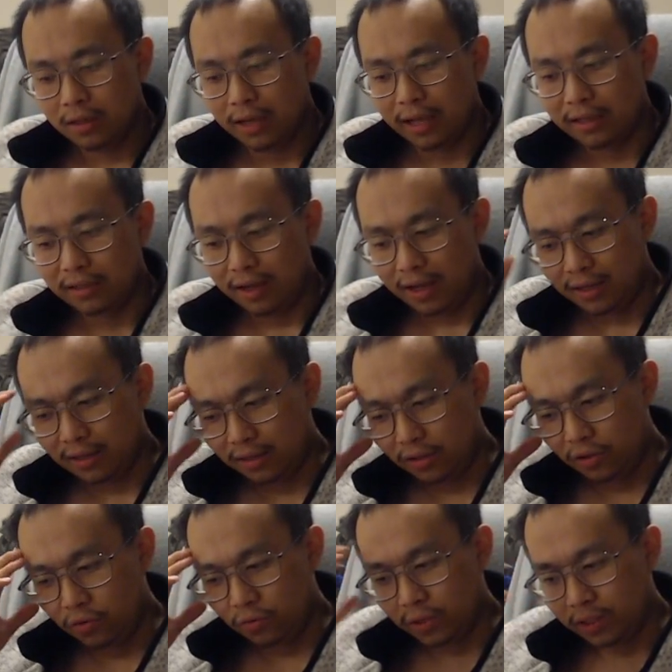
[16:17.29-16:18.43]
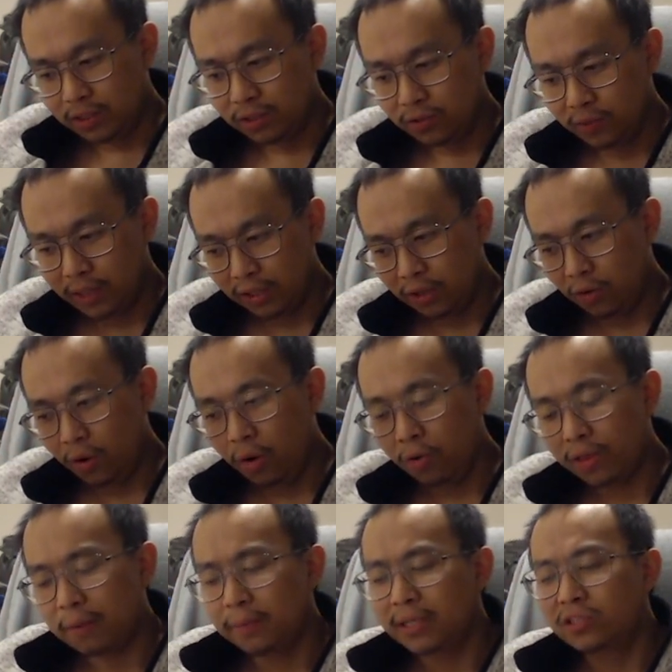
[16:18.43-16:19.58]
and you listen to it and go, oh,
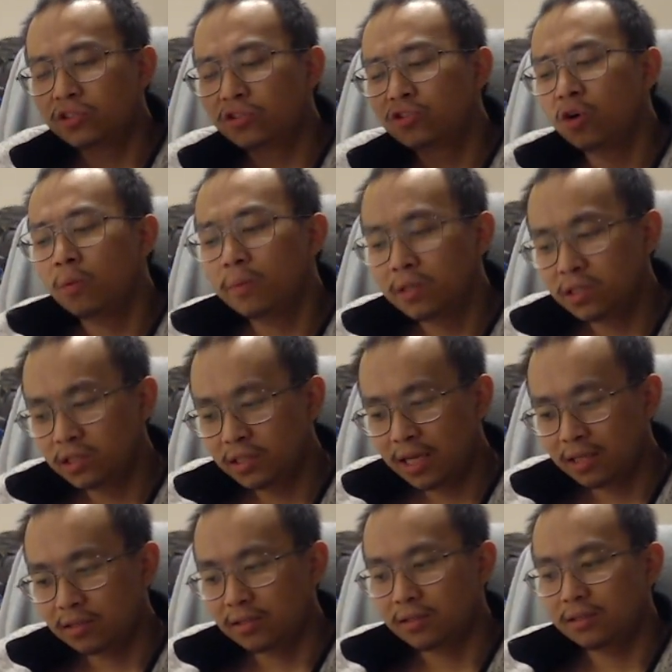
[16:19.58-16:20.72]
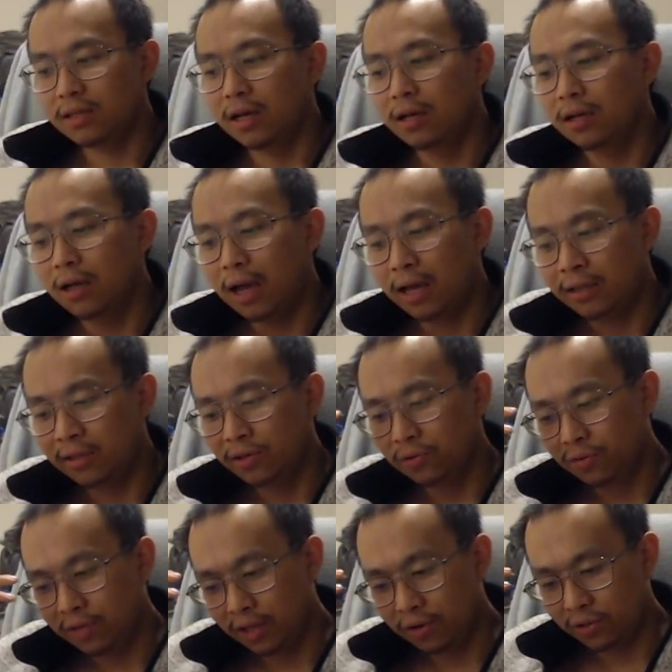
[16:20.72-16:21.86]
that makes so much sense, and then you
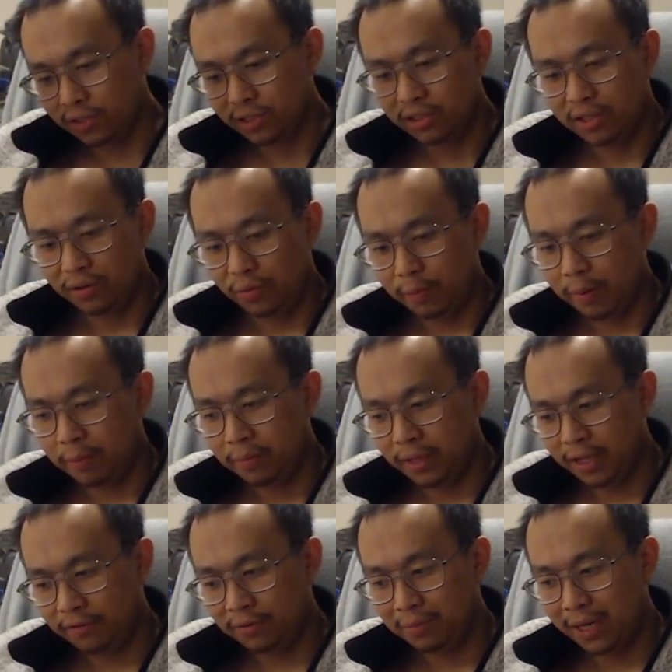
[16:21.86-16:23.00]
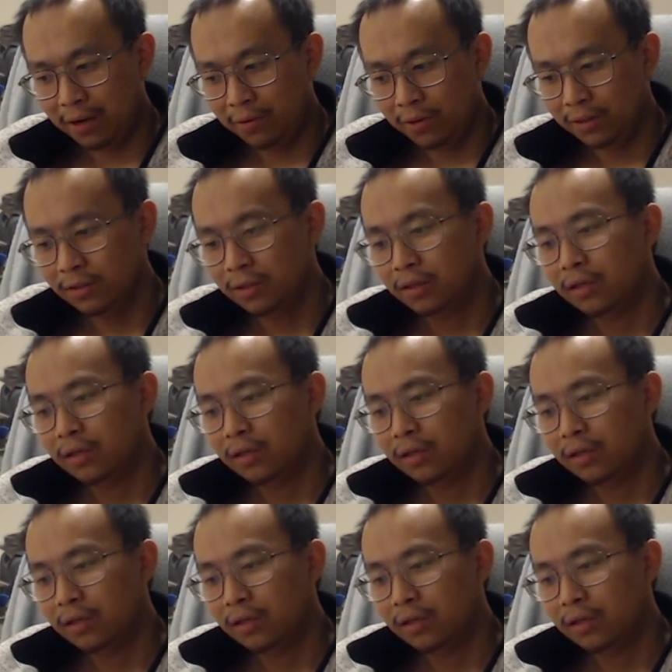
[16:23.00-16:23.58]
think you're just going to remember that from now on,